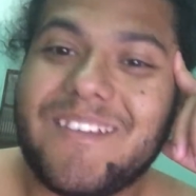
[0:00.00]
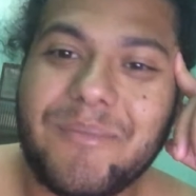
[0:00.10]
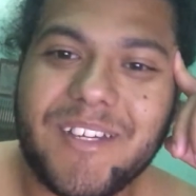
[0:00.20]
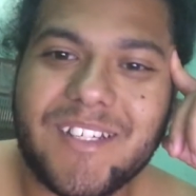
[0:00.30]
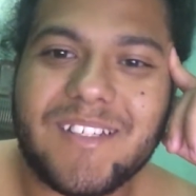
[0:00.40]

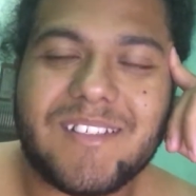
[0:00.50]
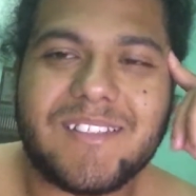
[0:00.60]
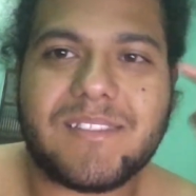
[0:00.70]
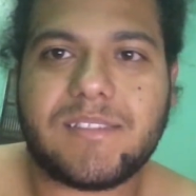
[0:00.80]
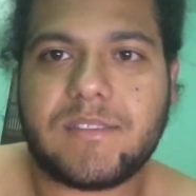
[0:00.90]

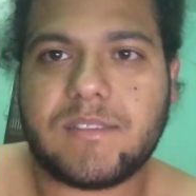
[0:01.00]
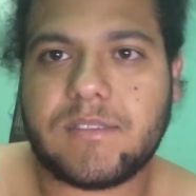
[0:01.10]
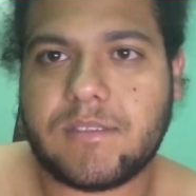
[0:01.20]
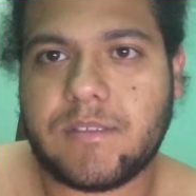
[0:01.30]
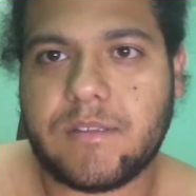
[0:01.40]
because
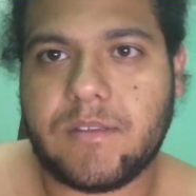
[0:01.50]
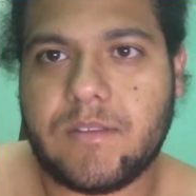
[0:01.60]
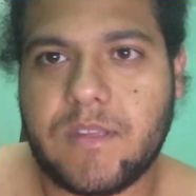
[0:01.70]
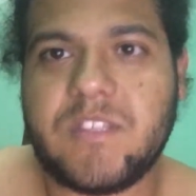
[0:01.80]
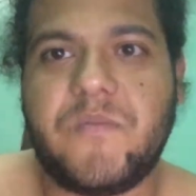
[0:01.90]

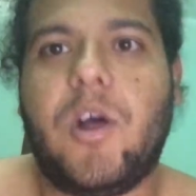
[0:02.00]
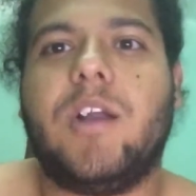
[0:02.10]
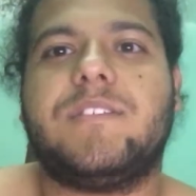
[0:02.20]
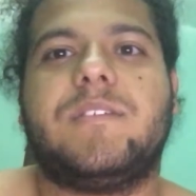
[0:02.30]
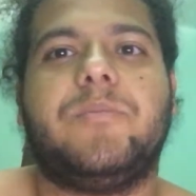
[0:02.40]
this
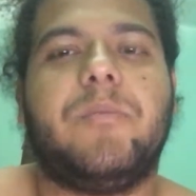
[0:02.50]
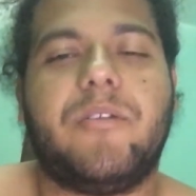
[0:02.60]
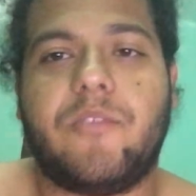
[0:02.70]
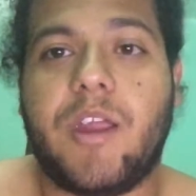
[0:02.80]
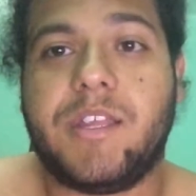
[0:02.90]
vlog is going to be my
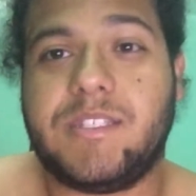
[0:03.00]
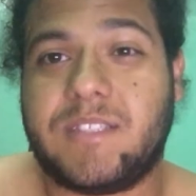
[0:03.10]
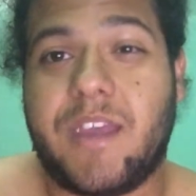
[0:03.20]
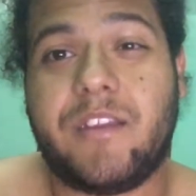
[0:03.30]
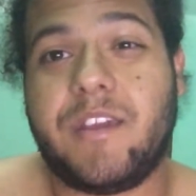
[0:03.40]
Friday,
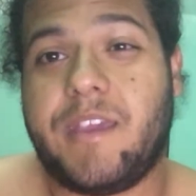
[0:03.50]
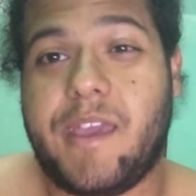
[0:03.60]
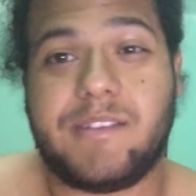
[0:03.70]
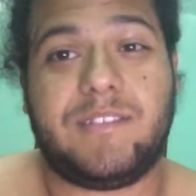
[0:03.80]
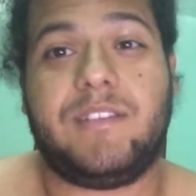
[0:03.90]
Saturday,
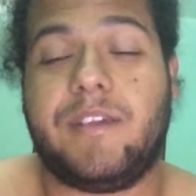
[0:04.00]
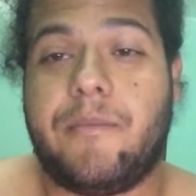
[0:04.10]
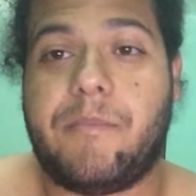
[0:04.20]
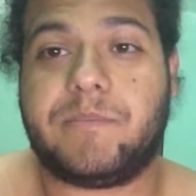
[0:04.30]
and Sunday